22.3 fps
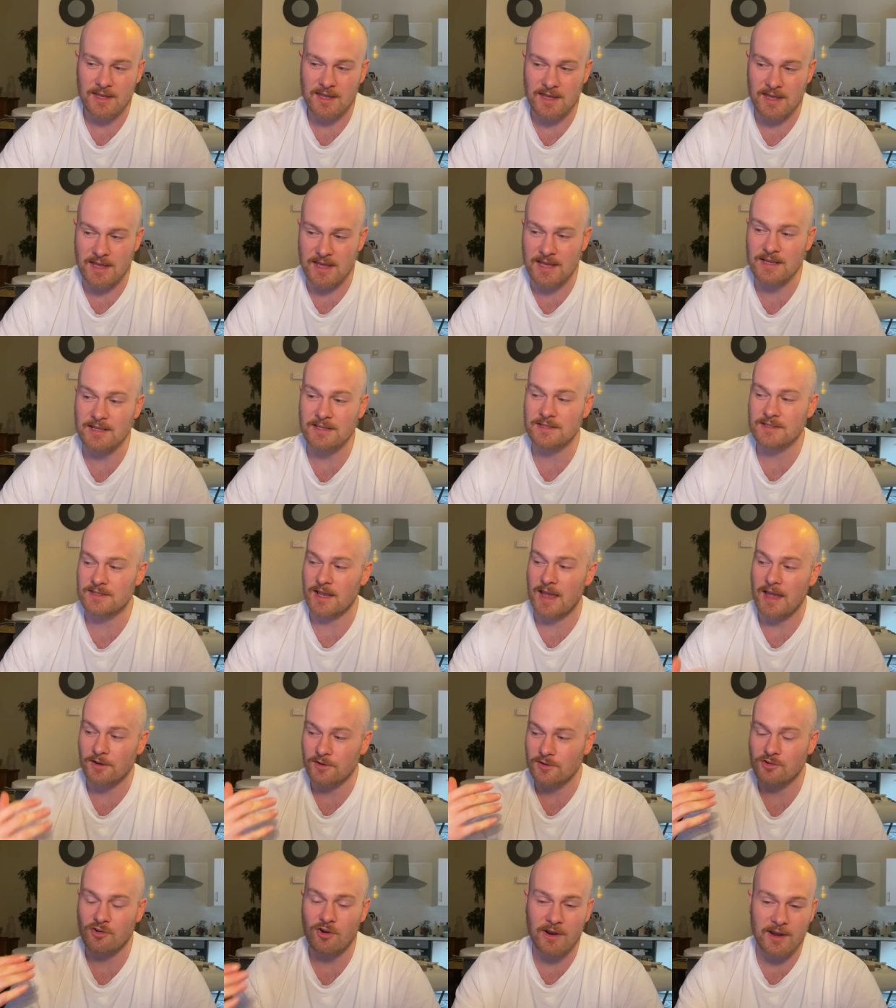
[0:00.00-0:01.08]
he's
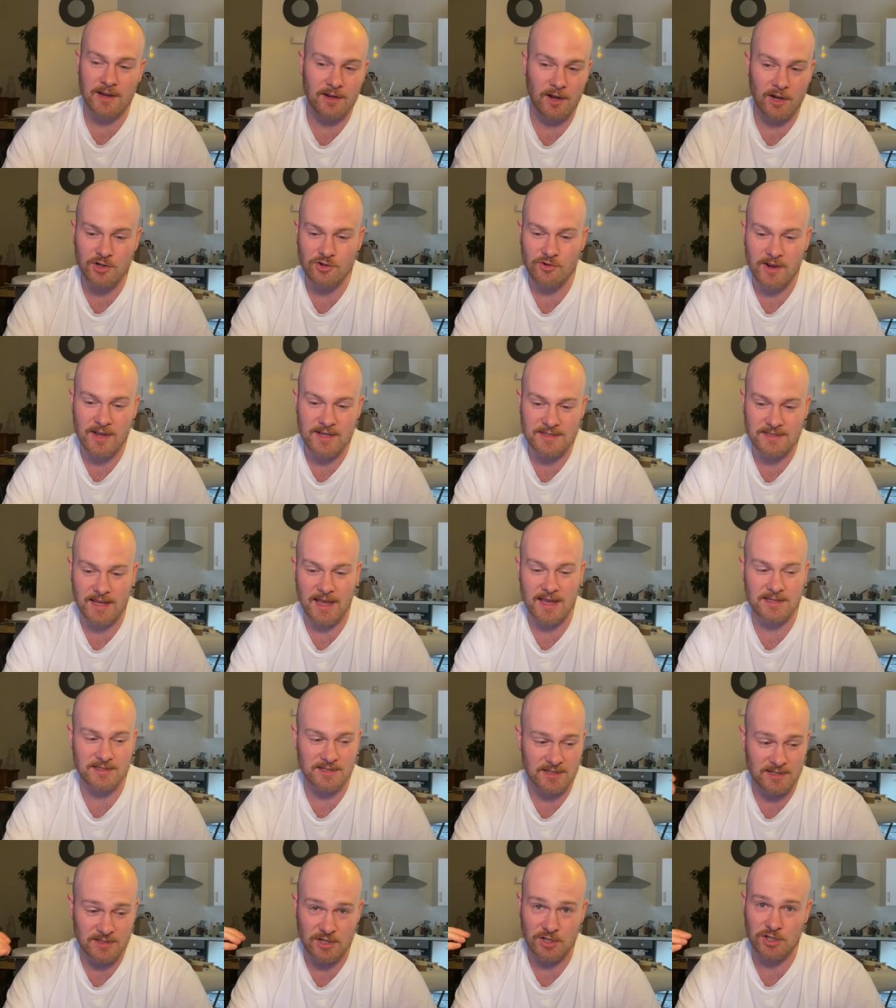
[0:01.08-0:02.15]
under Andre
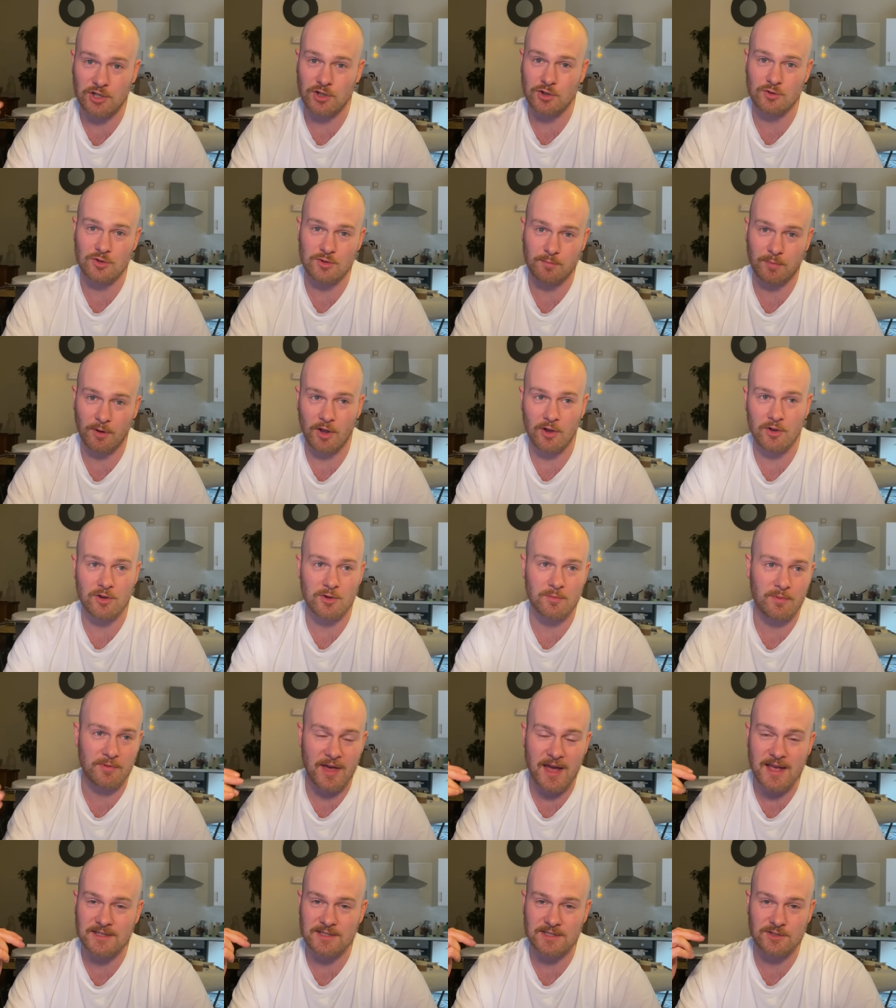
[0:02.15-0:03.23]
Esterhuizen is a huge bloke, but
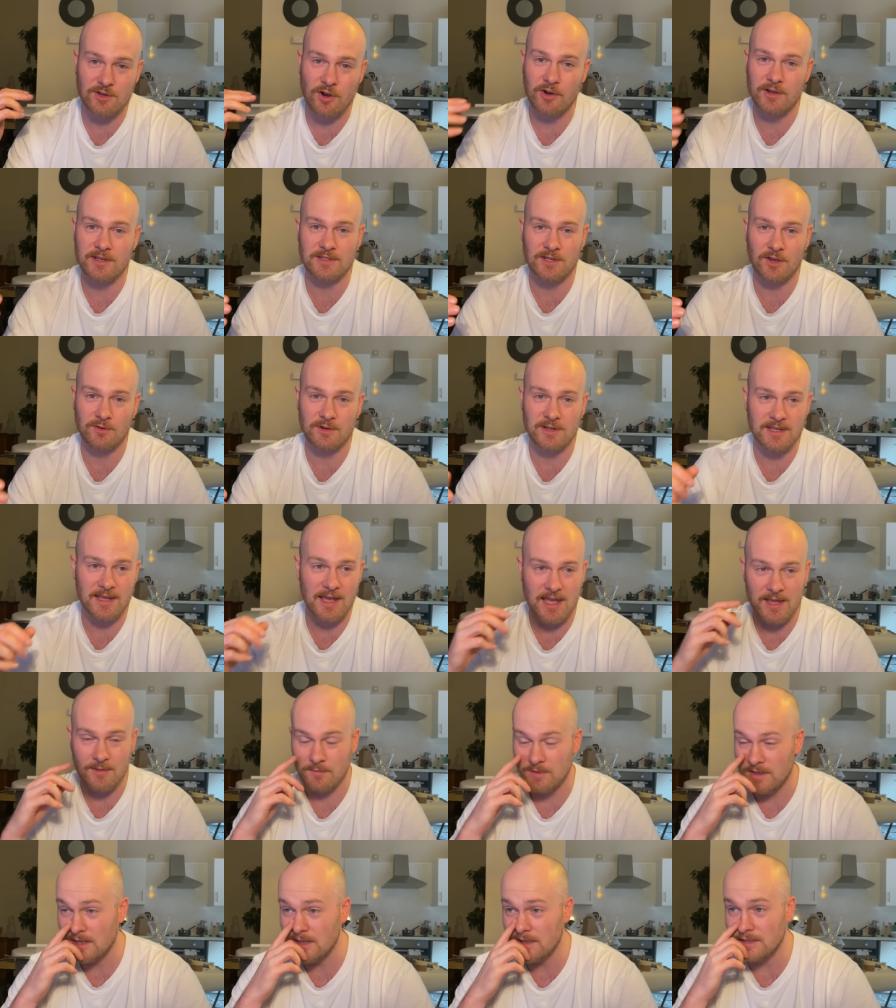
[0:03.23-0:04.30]
that's not his only
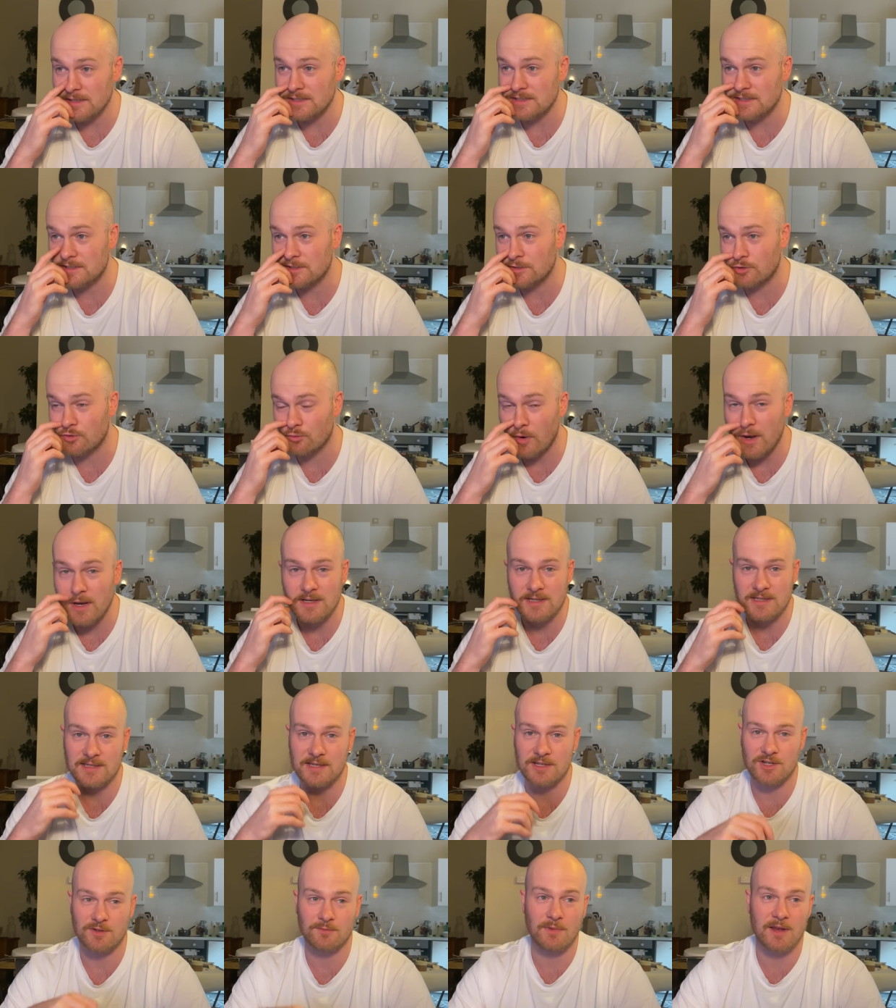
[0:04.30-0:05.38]
game. He is great in
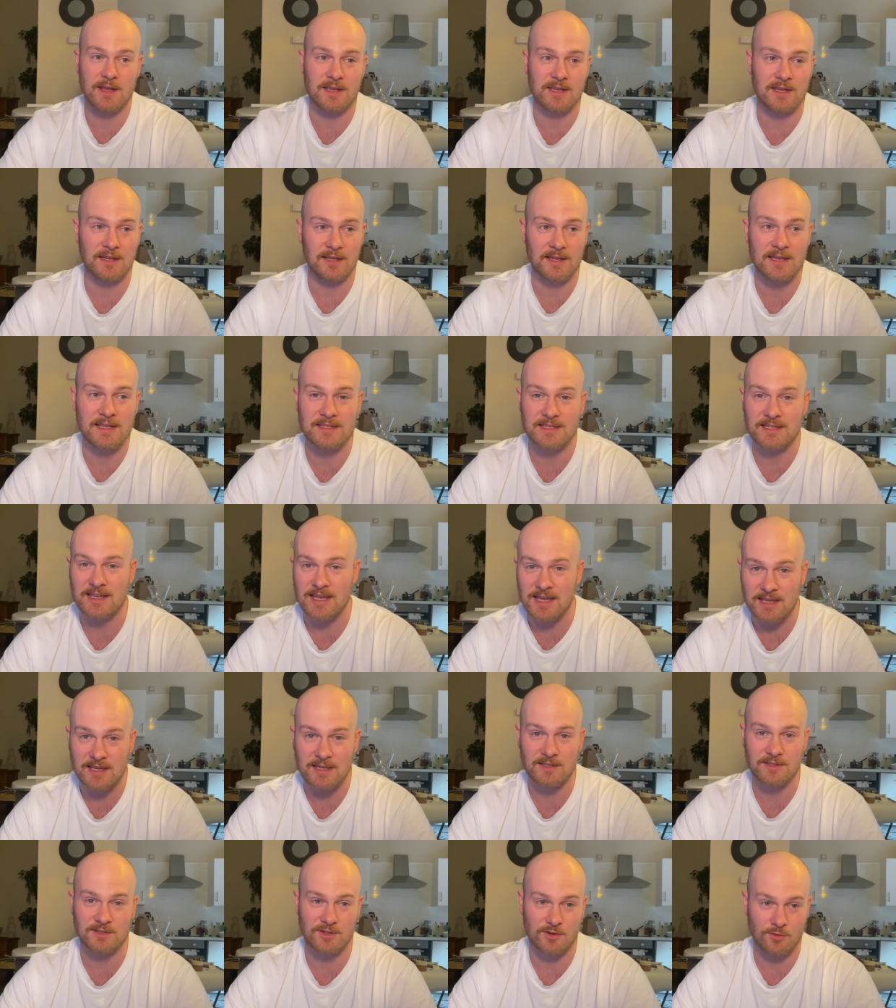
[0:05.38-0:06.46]
decision making. His
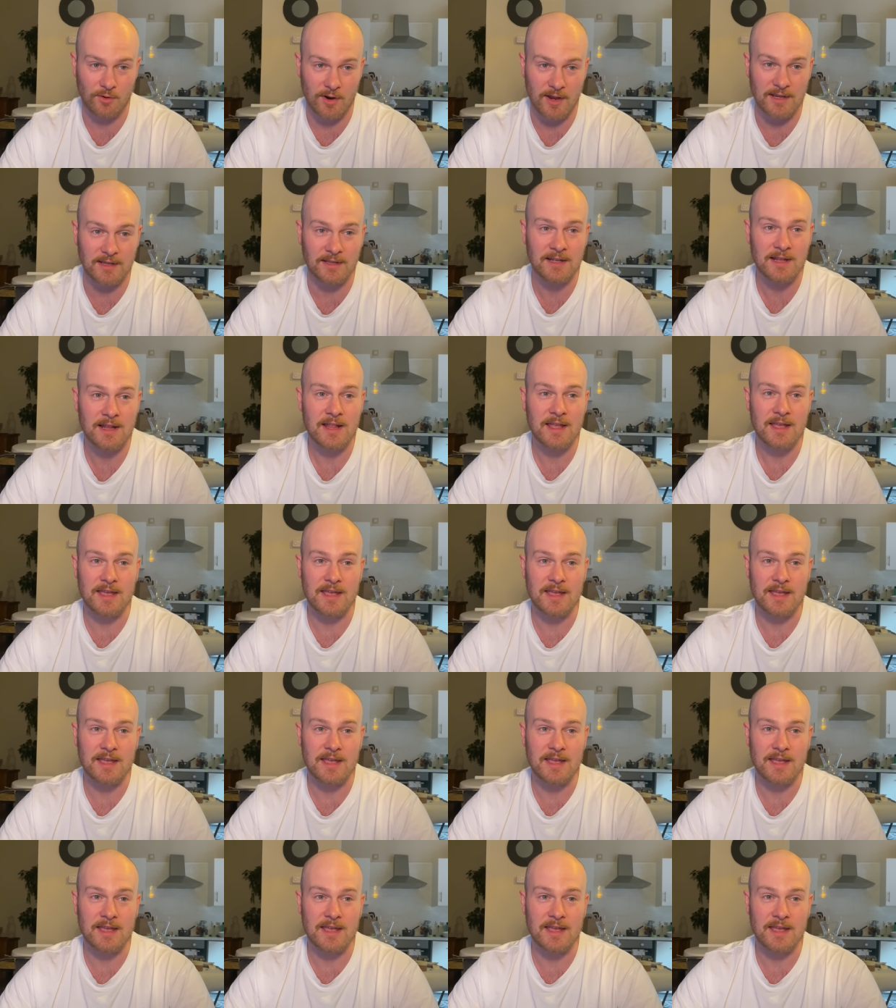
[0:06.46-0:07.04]
kicking's great.